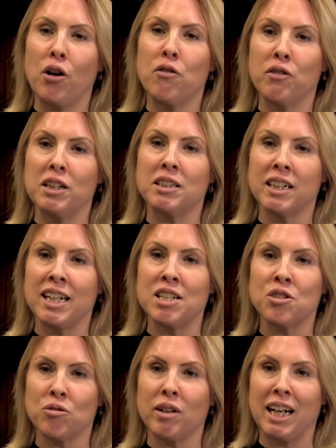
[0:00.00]
COVID
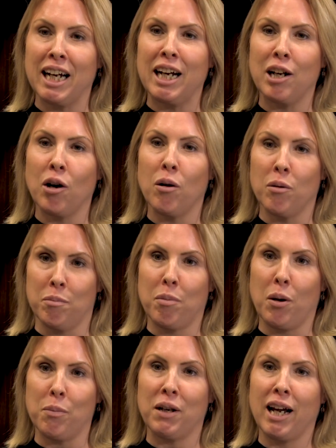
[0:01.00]
history in our
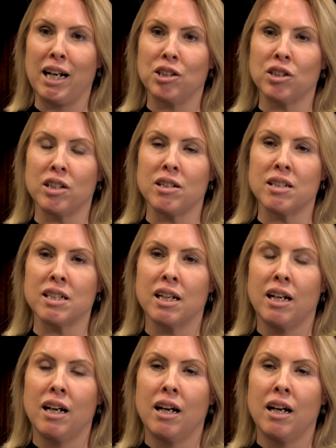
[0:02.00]
populations.